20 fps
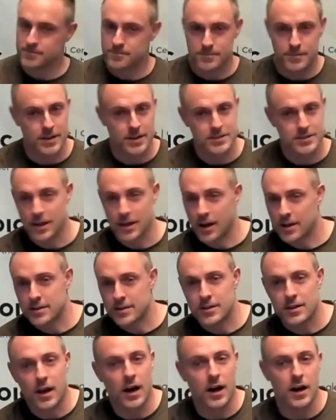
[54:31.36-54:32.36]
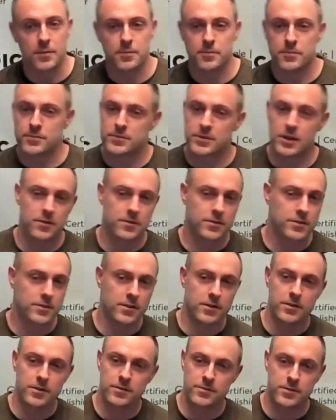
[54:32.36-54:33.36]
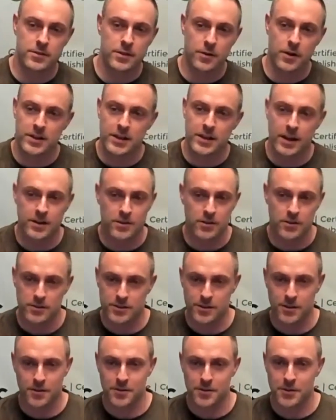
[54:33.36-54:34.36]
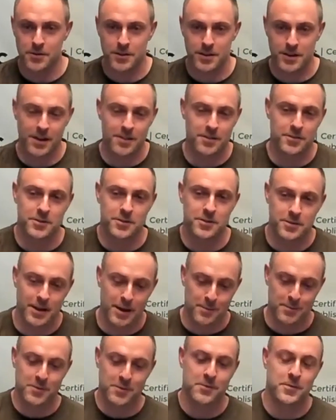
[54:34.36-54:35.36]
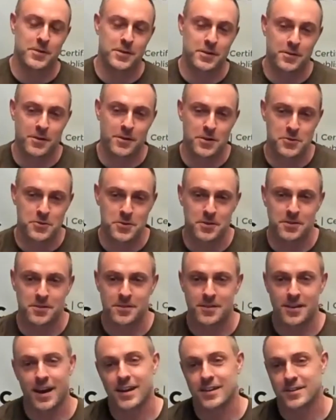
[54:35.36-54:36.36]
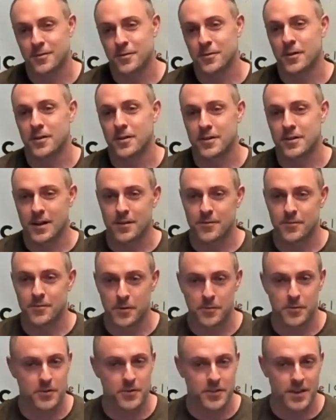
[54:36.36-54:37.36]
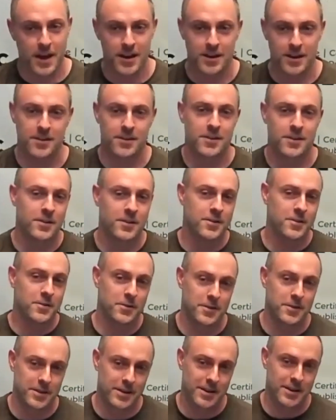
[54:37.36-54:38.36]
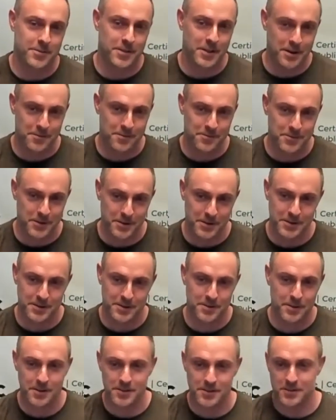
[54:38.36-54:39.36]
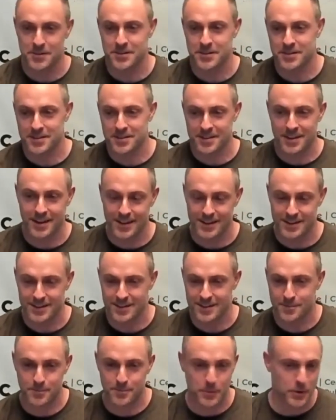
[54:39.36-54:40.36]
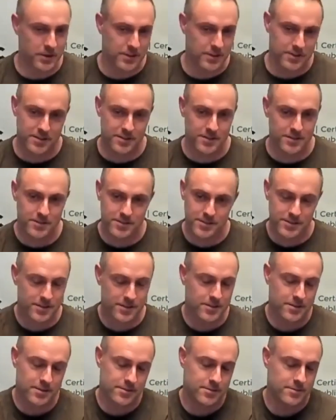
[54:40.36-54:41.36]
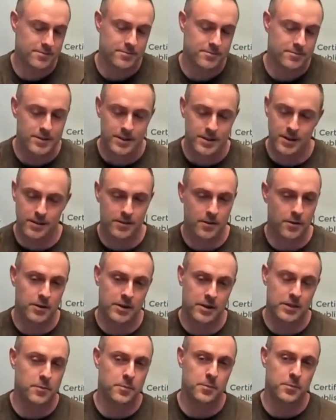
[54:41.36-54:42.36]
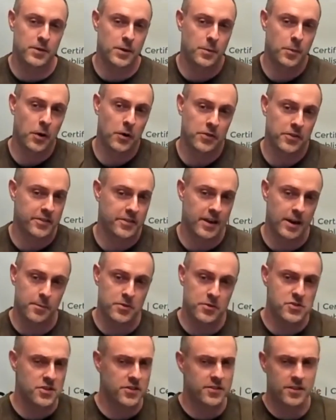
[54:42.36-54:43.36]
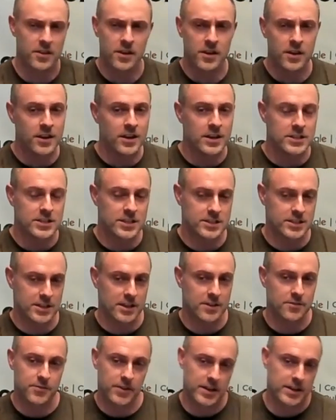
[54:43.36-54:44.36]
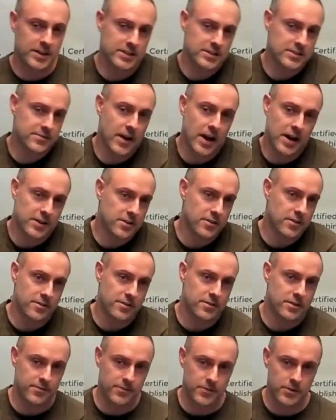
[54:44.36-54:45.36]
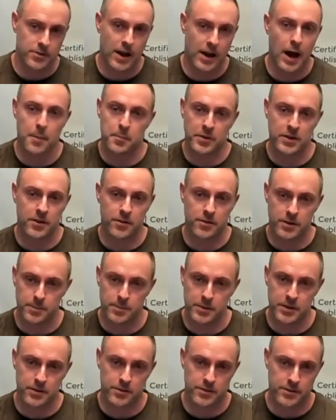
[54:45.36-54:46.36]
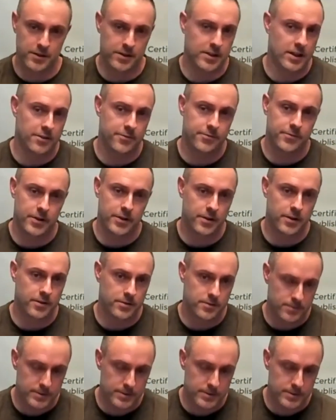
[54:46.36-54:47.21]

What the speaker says: it's not. They're identical. So you can either do name server integration and turn on Cloudflare for static, or you can have Cloudflare integration and it points to Ezoic. They're both the same. It's just a convenience factor if you happen to already be using Cloudflare.